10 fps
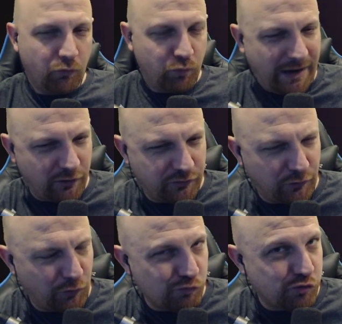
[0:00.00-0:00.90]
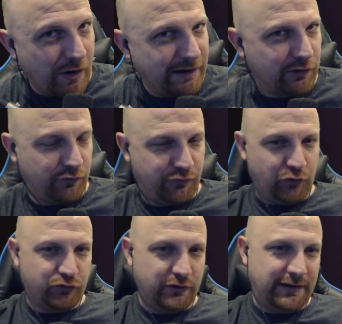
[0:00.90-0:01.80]
We got ourselves a regular
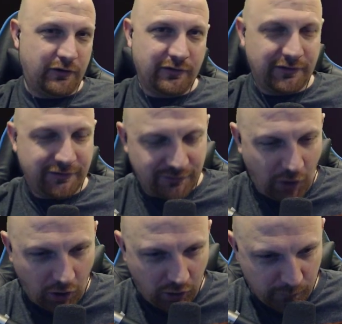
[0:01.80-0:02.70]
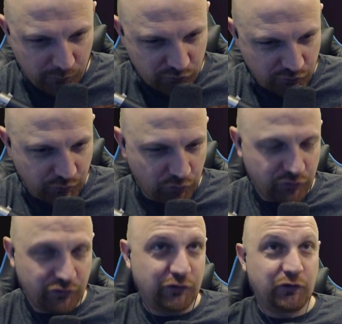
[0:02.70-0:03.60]
Vildred here. This is not Arbiter
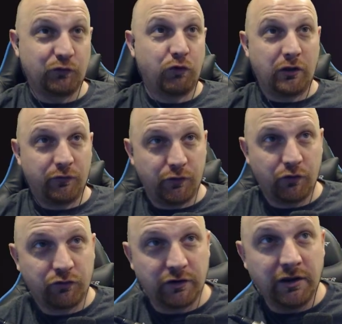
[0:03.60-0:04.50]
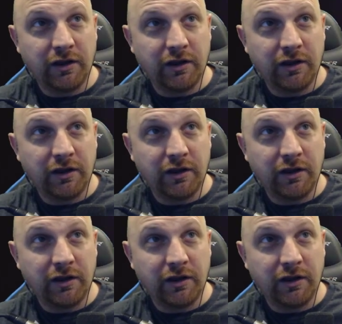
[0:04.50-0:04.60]
Vildred. This is regular Vildred.